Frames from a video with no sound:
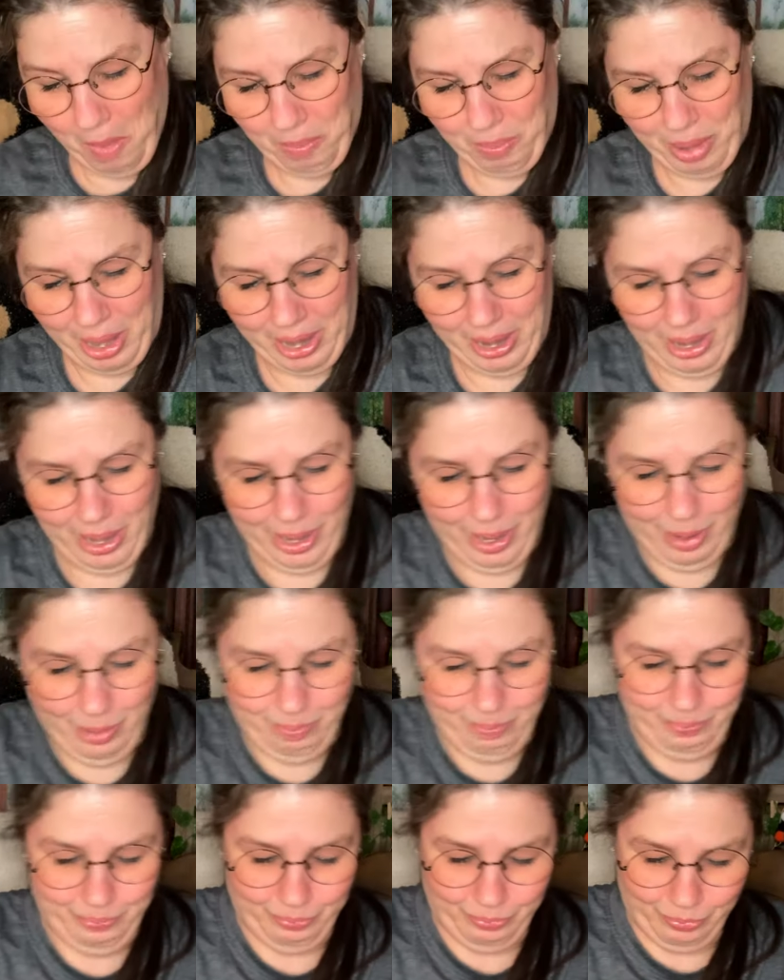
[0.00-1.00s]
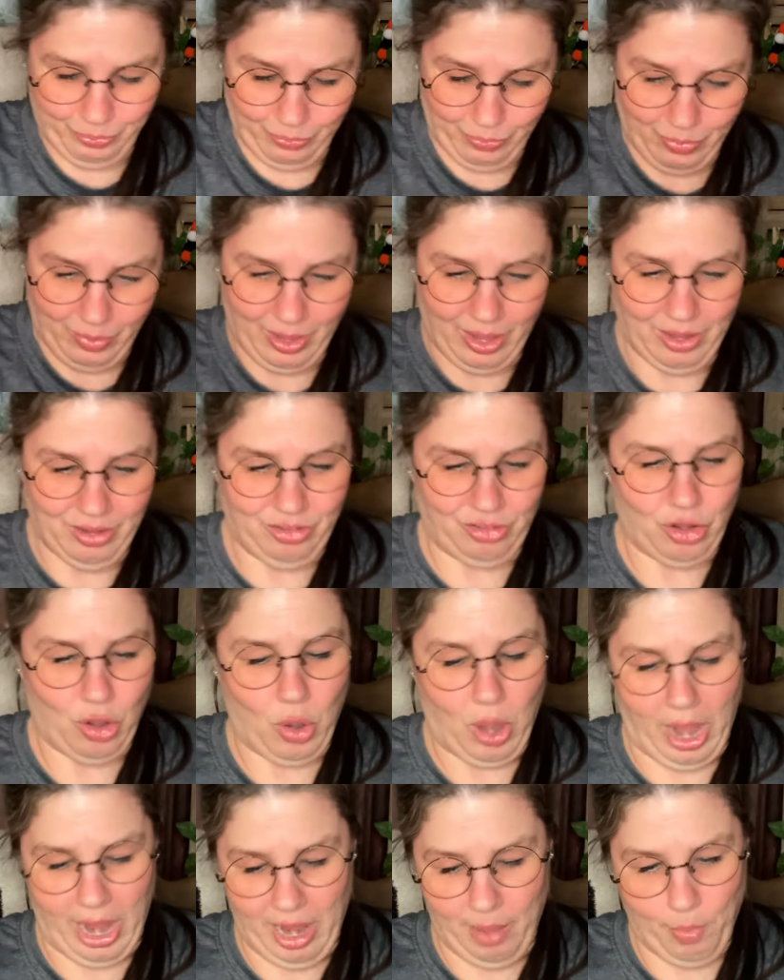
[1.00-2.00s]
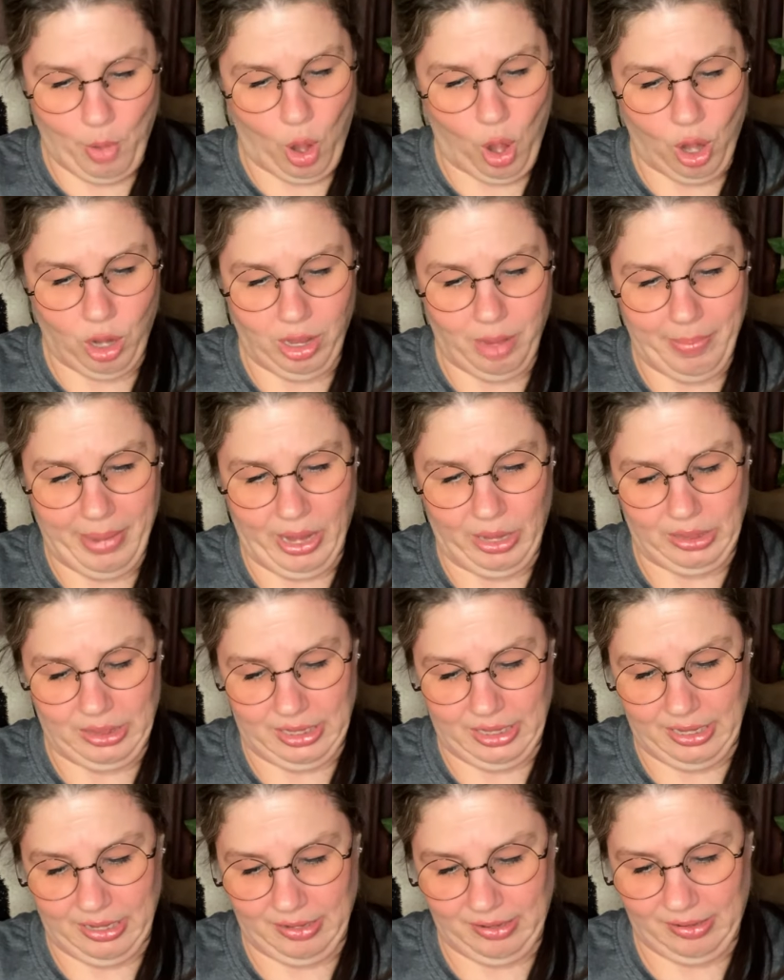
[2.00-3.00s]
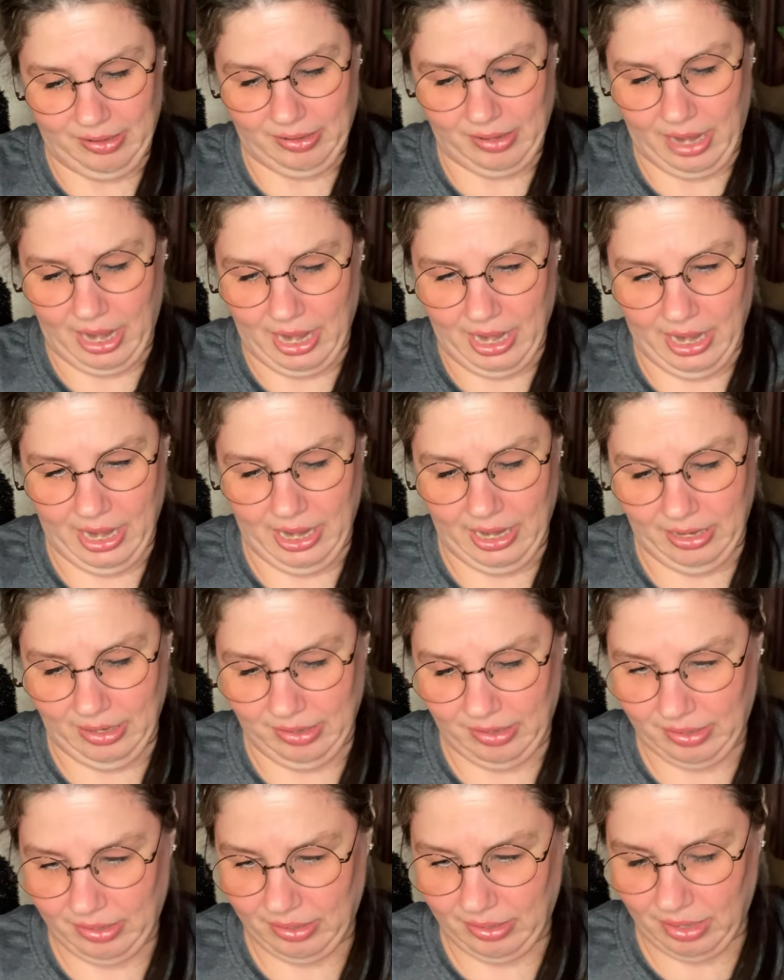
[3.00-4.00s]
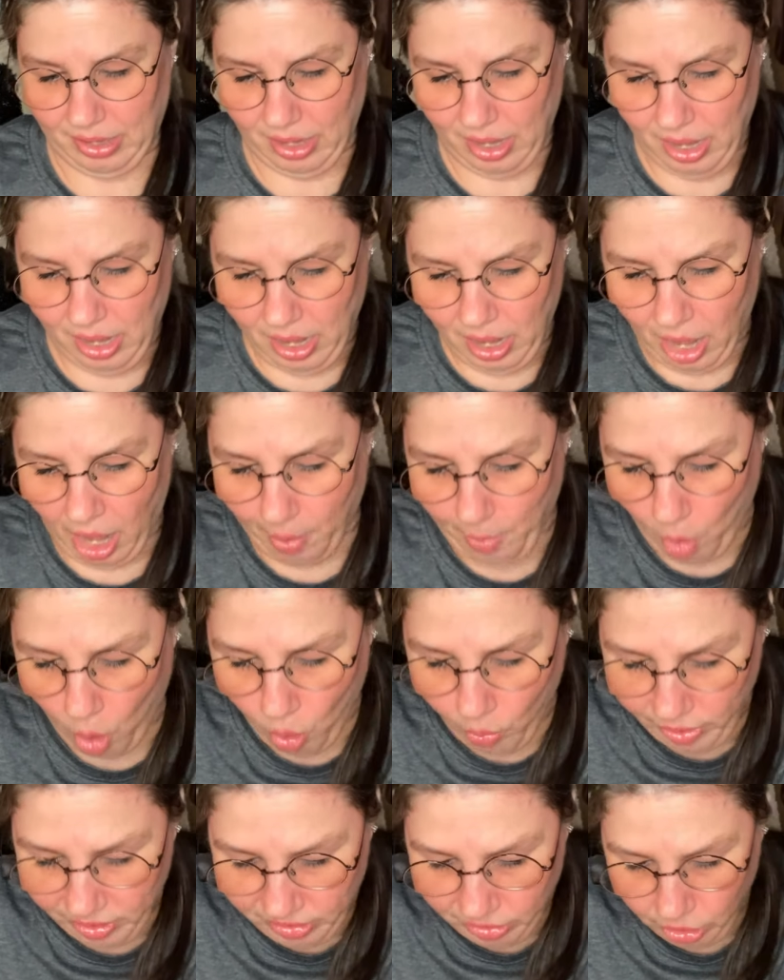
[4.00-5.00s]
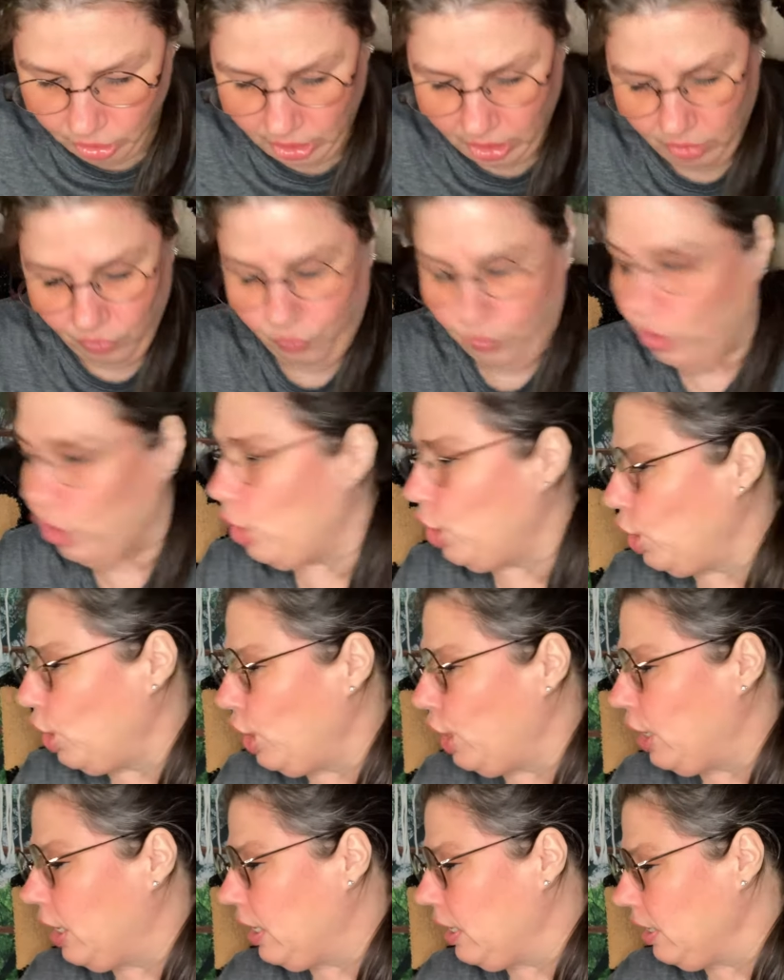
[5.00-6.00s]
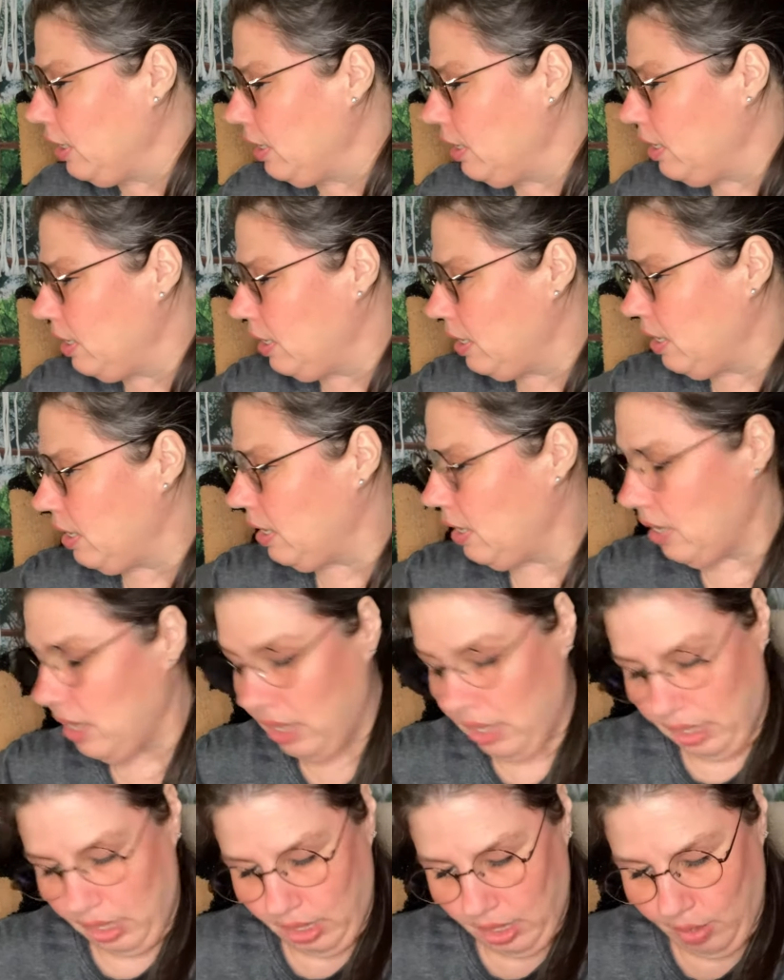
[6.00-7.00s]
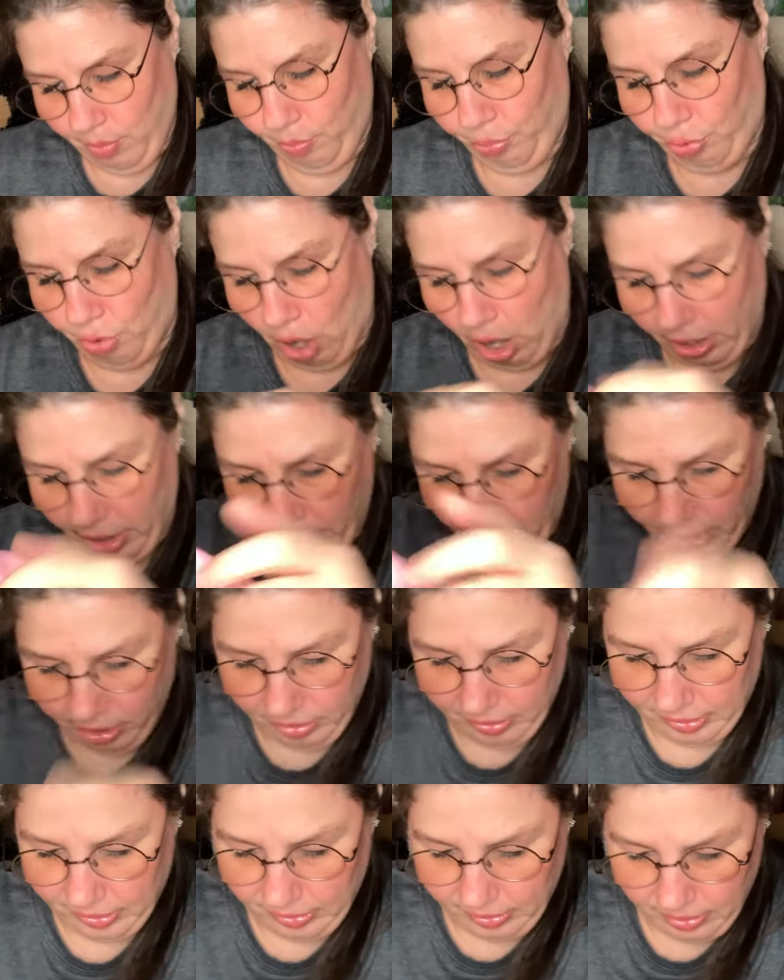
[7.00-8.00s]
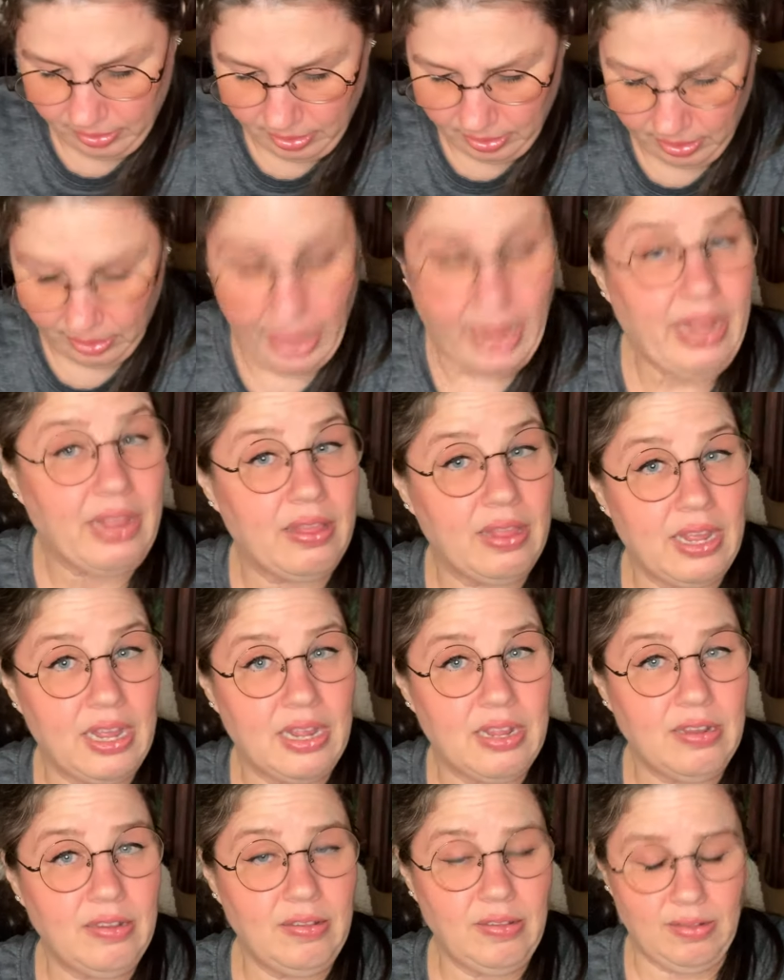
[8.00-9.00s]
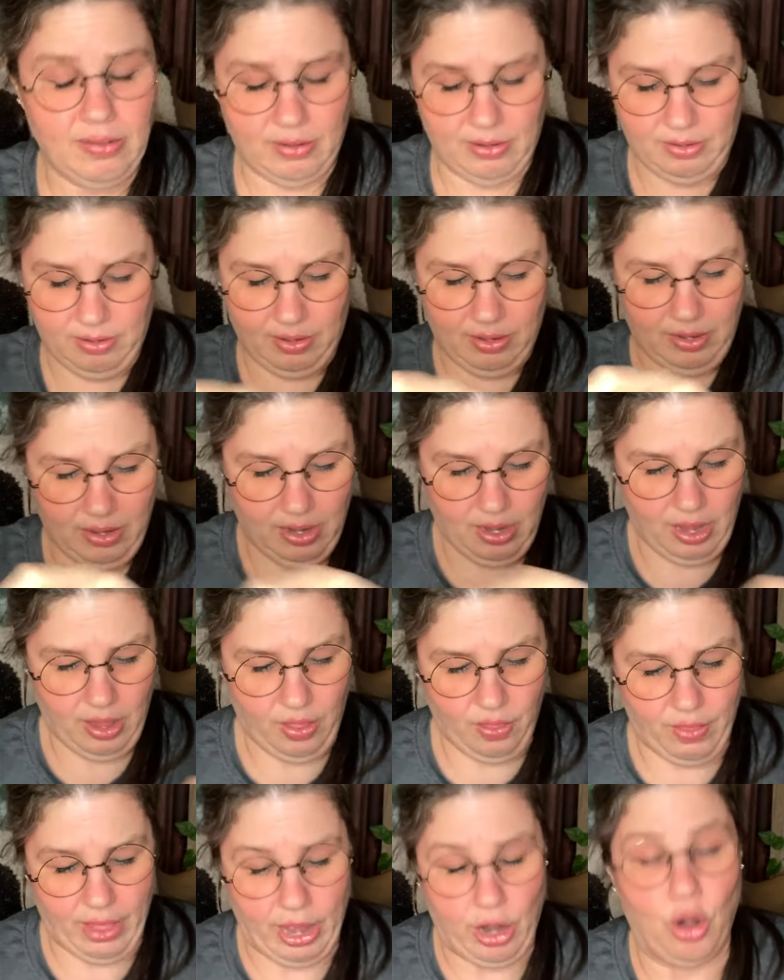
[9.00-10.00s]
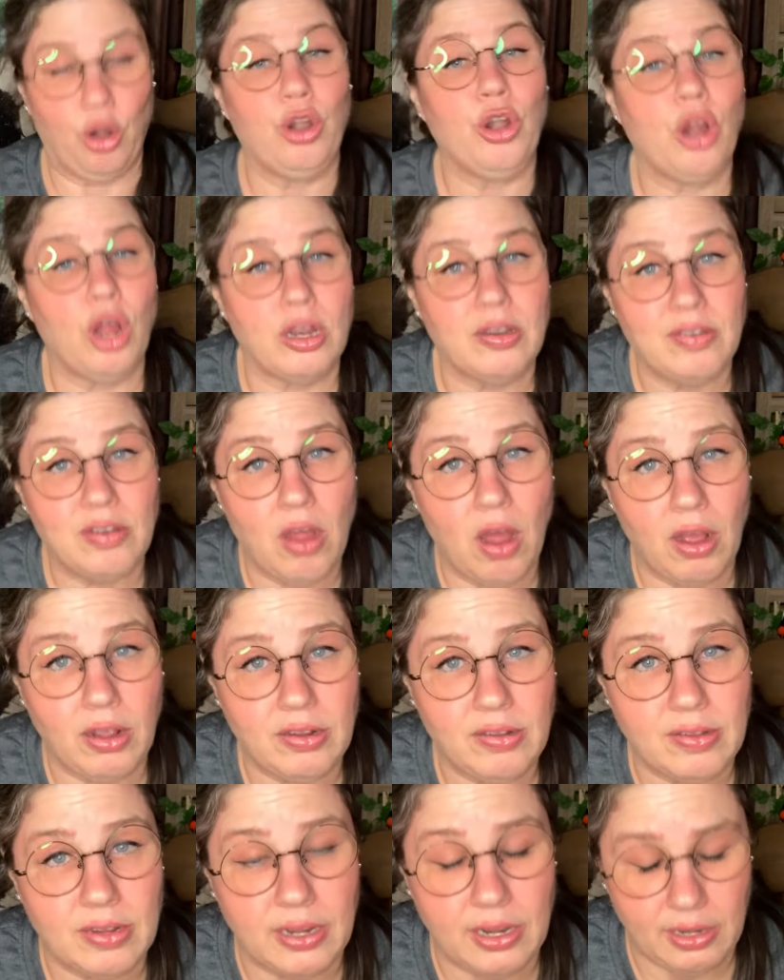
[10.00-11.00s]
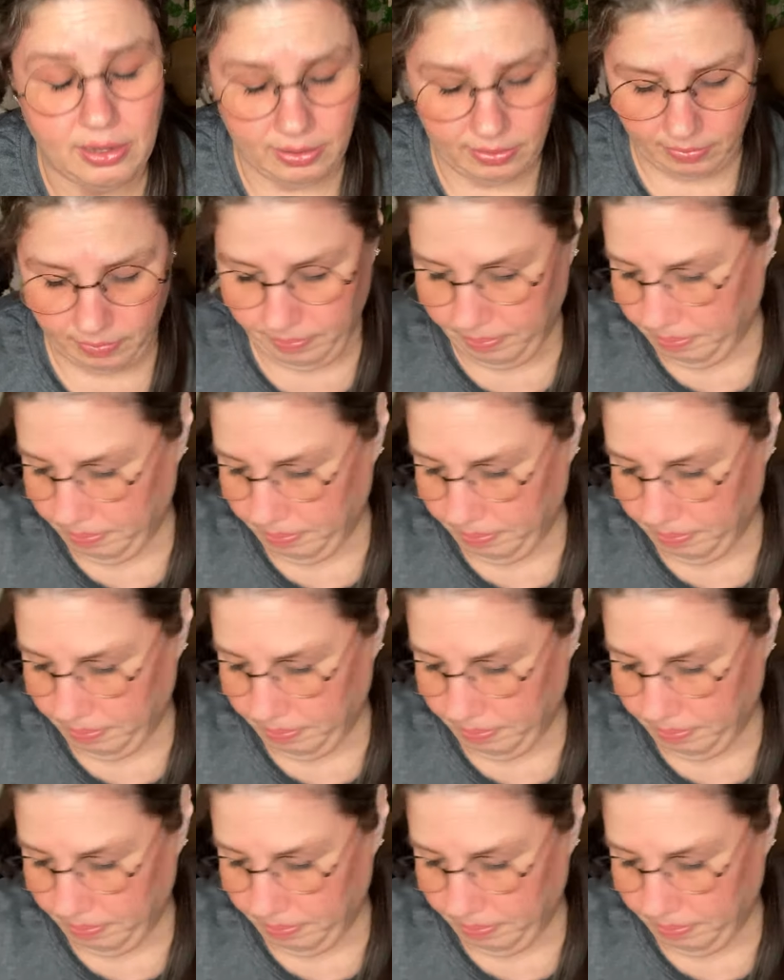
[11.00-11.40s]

But, so I am all about this, and I'm always looking for good products like these that are non-toxic